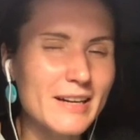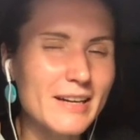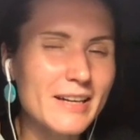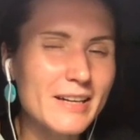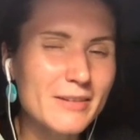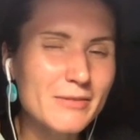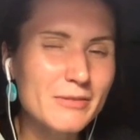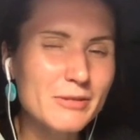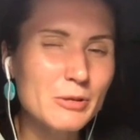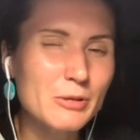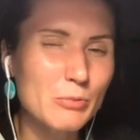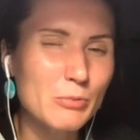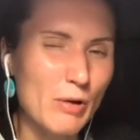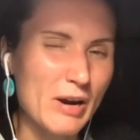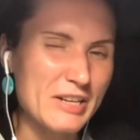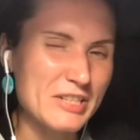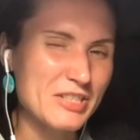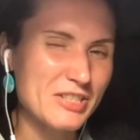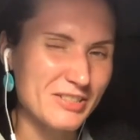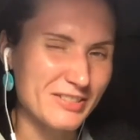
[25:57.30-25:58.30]
I have a
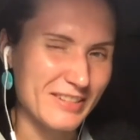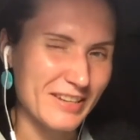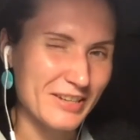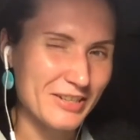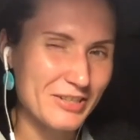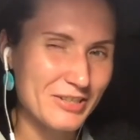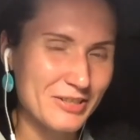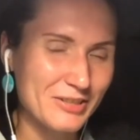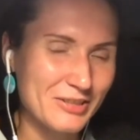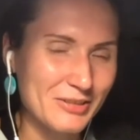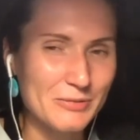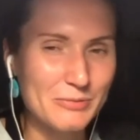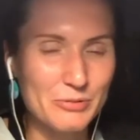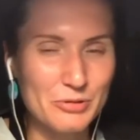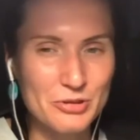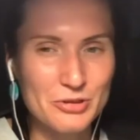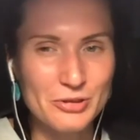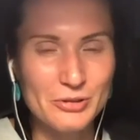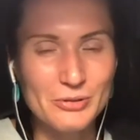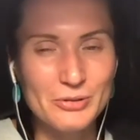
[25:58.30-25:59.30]
question actually
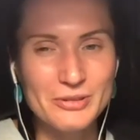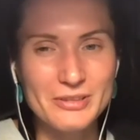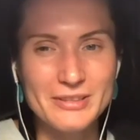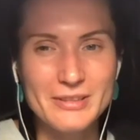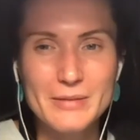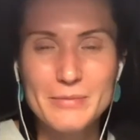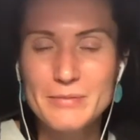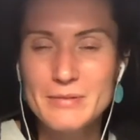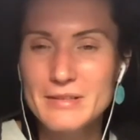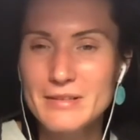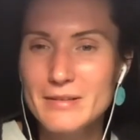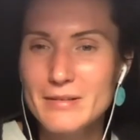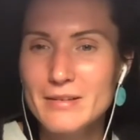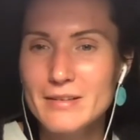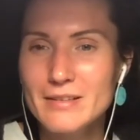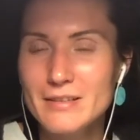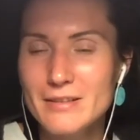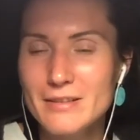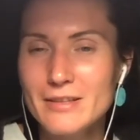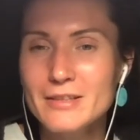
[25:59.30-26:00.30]
for Charlotte.
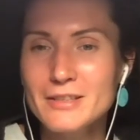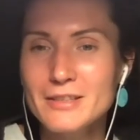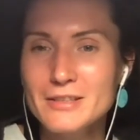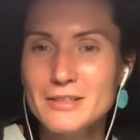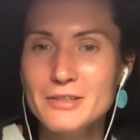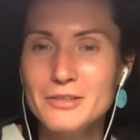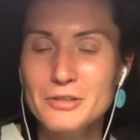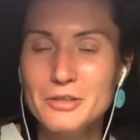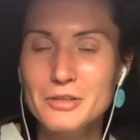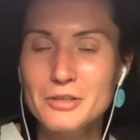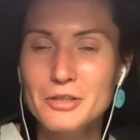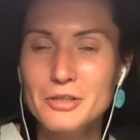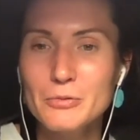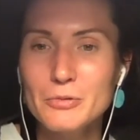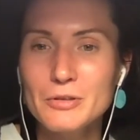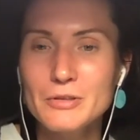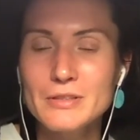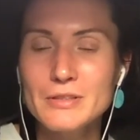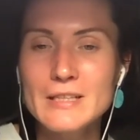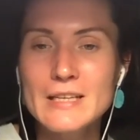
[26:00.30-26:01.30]
I think it's a tricky
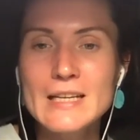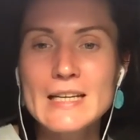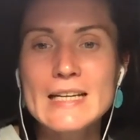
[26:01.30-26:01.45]
one.